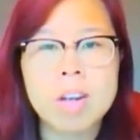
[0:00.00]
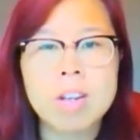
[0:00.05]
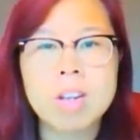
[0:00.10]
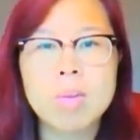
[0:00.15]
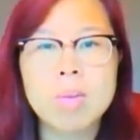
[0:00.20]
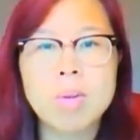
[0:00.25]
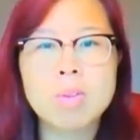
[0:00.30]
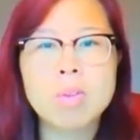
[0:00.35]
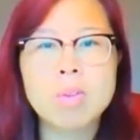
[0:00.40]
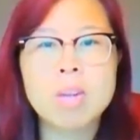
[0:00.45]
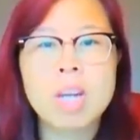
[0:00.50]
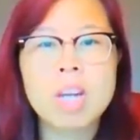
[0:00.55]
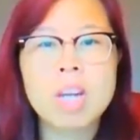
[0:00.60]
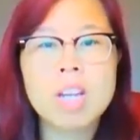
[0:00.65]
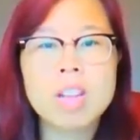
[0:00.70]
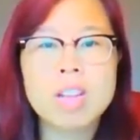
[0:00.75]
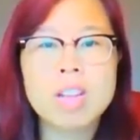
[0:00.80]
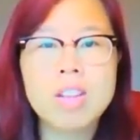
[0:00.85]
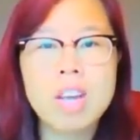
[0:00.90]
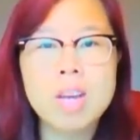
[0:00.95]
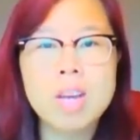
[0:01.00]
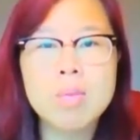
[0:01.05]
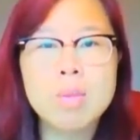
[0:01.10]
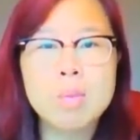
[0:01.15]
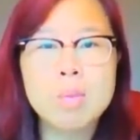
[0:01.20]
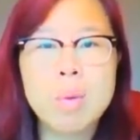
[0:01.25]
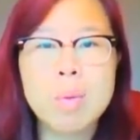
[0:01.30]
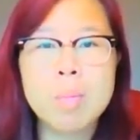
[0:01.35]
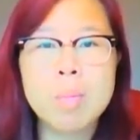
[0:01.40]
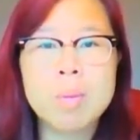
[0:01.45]
Now when you hear the name,
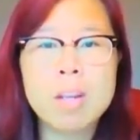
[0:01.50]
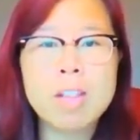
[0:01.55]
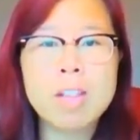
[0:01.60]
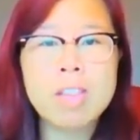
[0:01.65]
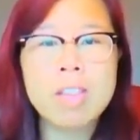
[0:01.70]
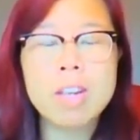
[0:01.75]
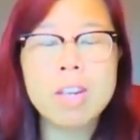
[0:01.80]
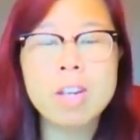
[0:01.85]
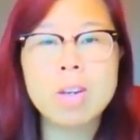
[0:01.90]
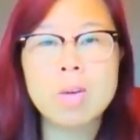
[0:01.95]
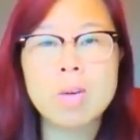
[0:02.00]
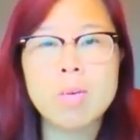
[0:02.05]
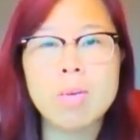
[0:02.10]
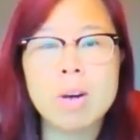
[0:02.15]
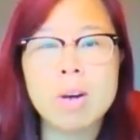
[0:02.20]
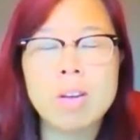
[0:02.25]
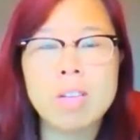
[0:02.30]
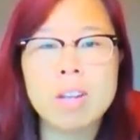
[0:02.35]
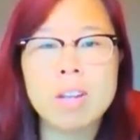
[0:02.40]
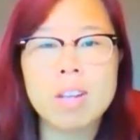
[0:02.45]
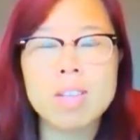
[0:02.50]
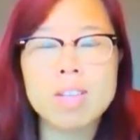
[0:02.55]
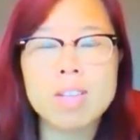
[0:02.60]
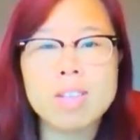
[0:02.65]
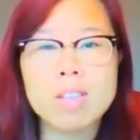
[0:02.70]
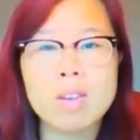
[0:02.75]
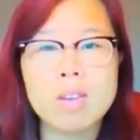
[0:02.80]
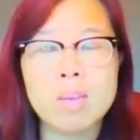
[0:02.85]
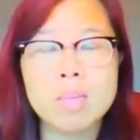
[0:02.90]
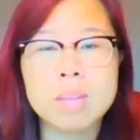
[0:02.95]
you probably think, wow,
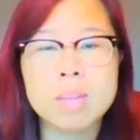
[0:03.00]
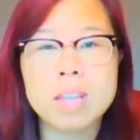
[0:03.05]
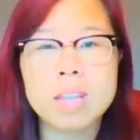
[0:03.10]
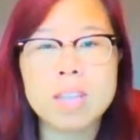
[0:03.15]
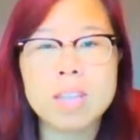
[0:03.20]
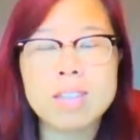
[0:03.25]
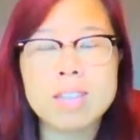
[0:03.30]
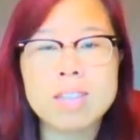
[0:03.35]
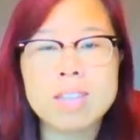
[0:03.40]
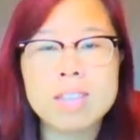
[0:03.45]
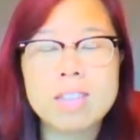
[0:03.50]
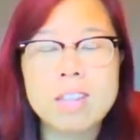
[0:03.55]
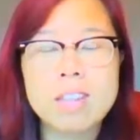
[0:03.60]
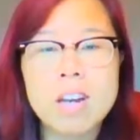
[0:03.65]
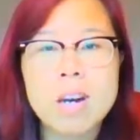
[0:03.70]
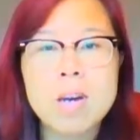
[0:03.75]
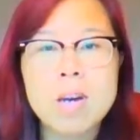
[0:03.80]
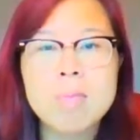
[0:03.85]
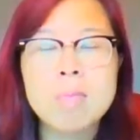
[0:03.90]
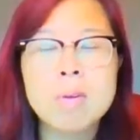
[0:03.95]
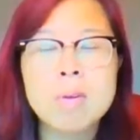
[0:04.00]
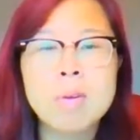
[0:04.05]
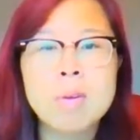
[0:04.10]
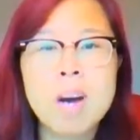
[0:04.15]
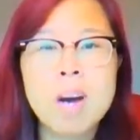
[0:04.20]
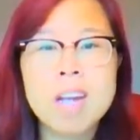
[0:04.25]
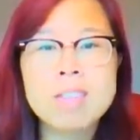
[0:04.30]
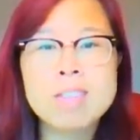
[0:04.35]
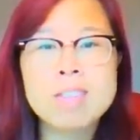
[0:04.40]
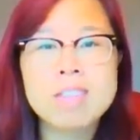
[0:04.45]
that's complicated. But no,
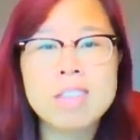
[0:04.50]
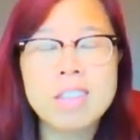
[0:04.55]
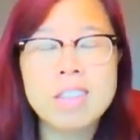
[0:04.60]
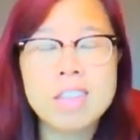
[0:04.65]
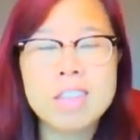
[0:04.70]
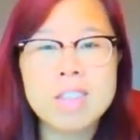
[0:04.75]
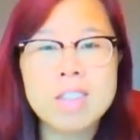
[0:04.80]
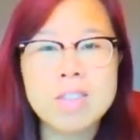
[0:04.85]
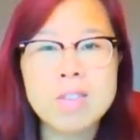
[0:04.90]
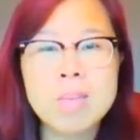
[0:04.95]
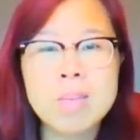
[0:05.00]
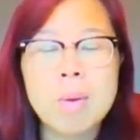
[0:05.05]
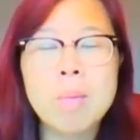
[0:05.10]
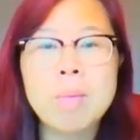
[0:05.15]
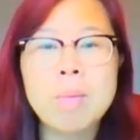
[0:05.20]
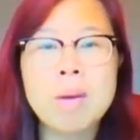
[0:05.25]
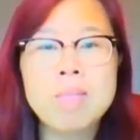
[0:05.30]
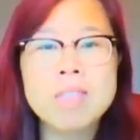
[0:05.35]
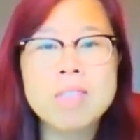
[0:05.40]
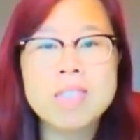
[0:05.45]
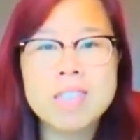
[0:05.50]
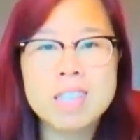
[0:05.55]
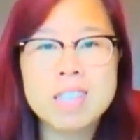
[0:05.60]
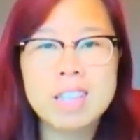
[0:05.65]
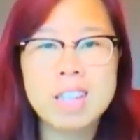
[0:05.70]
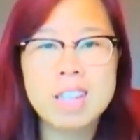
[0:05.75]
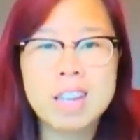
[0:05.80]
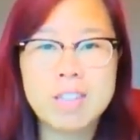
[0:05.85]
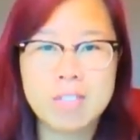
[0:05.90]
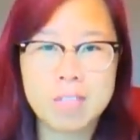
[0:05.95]
actually, you probably have seen
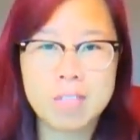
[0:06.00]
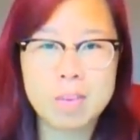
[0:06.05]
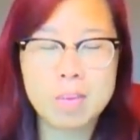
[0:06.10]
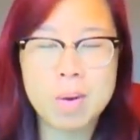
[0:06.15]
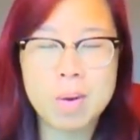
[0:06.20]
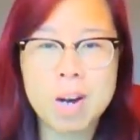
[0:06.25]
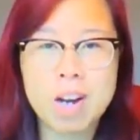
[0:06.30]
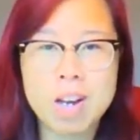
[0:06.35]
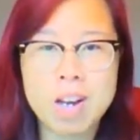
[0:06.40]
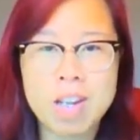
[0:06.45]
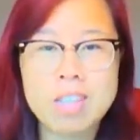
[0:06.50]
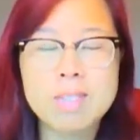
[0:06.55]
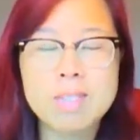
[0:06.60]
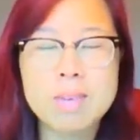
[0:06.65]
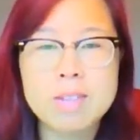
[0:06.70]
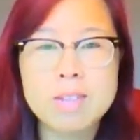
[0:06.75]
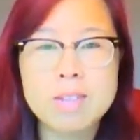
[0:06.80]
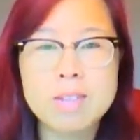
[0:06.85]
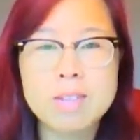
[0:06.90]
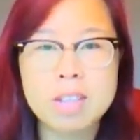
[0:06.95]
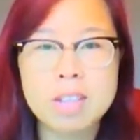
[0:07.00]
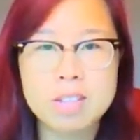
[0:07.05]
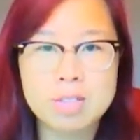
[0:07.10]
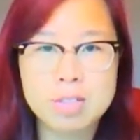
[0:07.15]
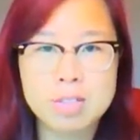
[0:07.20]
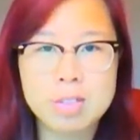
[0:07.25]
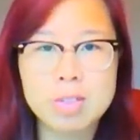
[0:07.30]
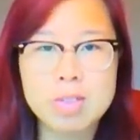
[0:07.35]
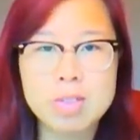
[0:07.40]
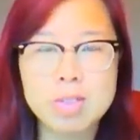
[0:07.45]
it everywhere, especially in
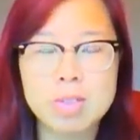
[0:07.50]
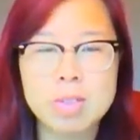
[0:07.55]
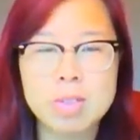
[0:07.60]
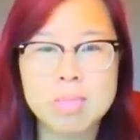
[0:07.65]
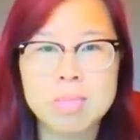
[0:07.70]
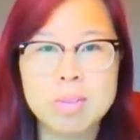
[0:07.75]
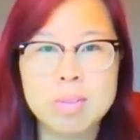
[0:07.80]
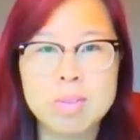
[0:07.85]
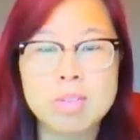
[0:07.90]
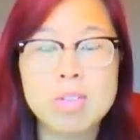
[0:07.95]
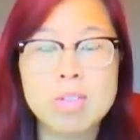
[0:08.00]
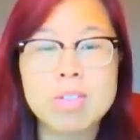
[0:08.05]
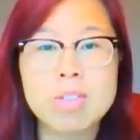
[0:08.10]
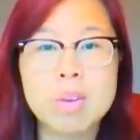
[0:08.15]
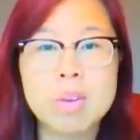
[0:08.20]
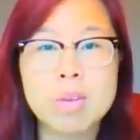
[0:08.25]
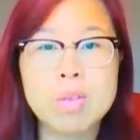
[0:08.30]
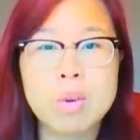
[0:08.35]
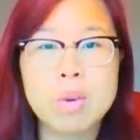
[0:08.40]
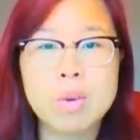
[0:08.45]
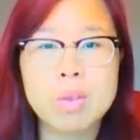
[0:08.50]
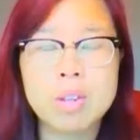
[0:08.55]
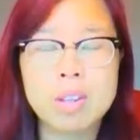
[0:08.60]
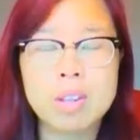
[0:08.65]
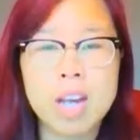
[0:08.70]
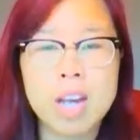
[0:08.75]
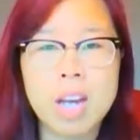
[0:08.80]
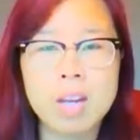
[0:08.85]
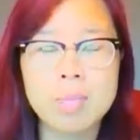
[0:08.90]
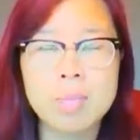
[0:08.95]
children, but you just don't know the
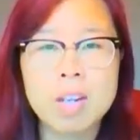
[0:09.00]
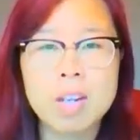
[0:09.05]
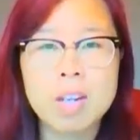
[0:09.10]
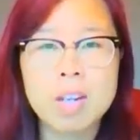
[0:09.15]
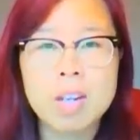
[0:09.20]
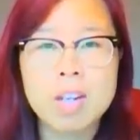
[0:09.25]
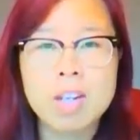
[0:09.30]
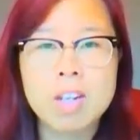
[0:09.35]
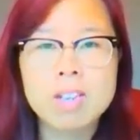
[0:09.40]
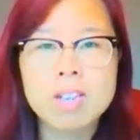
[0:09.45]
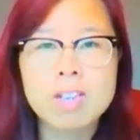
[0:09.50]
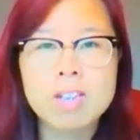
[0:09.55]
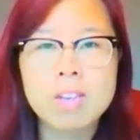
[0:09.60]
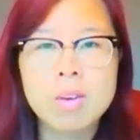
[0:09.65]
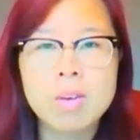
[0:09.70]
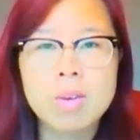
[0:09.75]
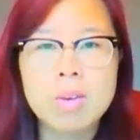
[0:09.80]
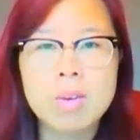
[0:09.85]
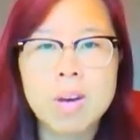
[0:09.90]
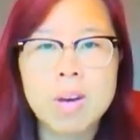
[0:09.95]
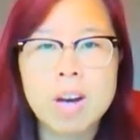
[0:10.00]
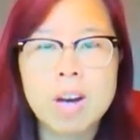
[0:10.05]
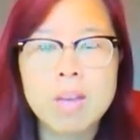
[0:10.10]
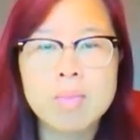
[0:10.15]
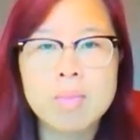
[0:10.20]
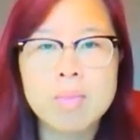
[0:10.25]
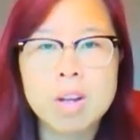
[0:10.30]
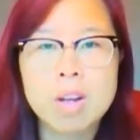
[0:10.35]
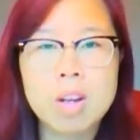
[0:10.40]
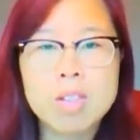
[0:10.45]
name. So
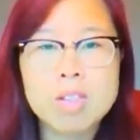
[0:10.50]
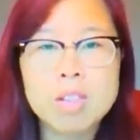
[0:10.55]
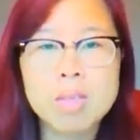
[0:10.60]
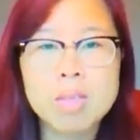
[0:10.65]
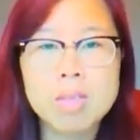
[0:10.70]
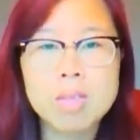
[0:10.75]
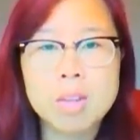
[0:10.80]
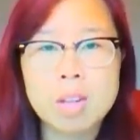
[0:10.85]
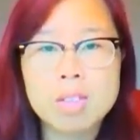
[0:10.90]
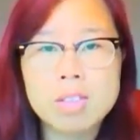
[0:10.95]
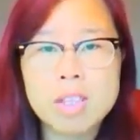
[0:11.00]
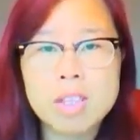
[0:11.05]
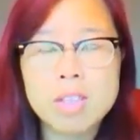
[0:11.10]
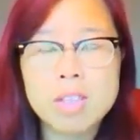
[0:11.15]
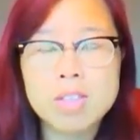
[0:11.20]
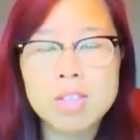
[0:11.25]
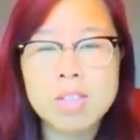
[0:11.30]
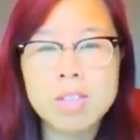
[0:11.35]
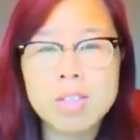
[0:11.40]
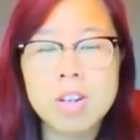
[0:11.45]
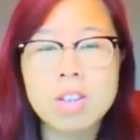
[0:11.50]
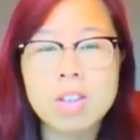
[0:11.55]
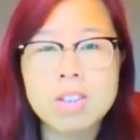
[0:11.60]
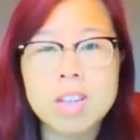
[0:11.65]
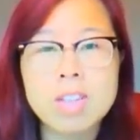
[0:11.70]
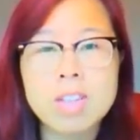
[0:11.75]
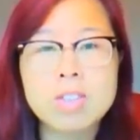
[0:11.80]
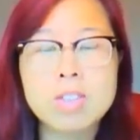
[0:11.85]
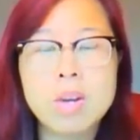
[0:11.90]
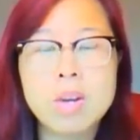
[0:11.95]
Molluscum
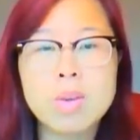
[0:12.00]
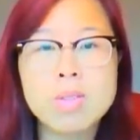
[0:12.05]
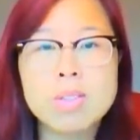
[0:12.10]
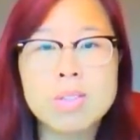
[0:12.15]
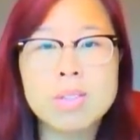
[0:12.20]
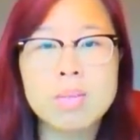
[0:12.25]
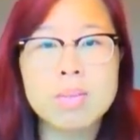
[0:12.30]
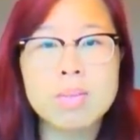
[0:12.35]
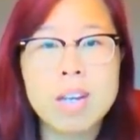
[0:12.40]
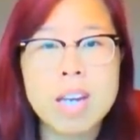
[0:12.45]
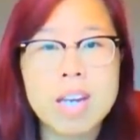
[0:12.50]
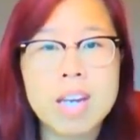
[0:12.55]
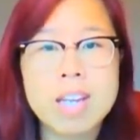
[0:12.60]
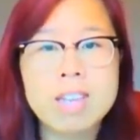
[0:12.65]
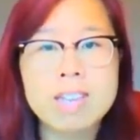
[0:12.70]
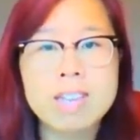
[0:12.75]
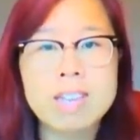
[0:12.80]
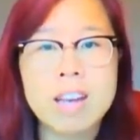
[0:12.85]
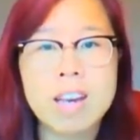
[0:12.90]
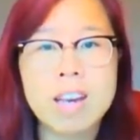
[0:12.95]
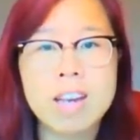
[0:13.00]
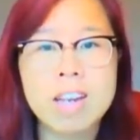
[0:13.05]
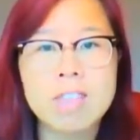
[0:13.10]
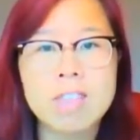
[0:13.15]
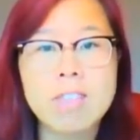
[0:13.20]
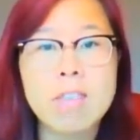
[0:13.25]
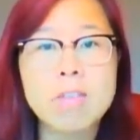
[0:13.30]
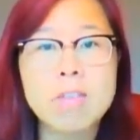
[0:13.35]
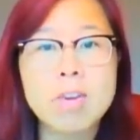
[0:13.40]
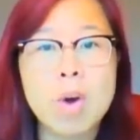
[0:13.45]
Contagiosum is a
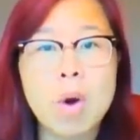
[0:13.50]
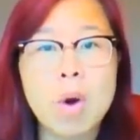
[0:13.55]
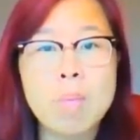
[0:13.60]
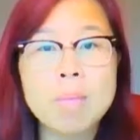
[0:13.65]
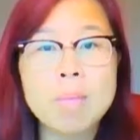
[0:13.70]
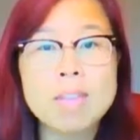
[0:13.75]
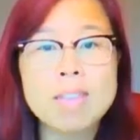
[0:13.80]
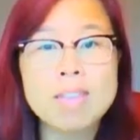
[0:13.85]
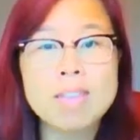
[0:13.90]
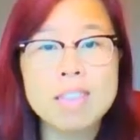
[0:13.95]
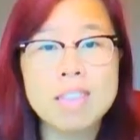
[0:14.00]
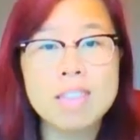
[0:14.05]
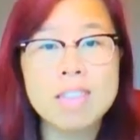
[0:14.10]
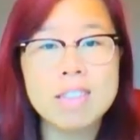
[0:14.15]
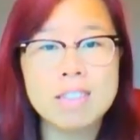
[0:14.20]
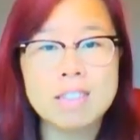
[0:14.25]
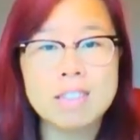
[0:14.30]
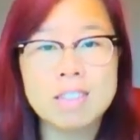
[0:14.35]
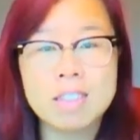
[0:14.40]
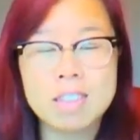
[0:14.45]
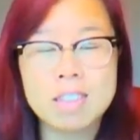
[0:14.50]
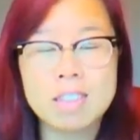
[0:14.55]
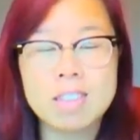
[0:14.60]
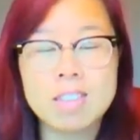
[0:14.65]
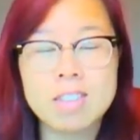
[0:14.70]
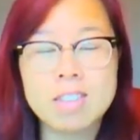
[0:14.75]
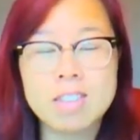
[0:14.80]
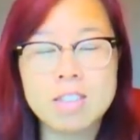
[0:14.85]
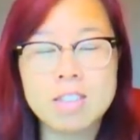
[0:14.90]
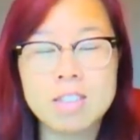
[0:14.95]
very common skin
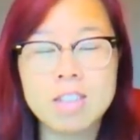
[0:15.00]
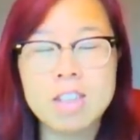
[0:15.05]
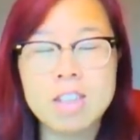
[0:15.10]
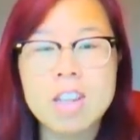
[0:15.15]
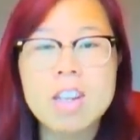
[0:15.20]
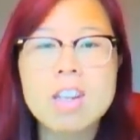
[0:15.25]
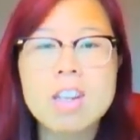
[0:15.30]
condition.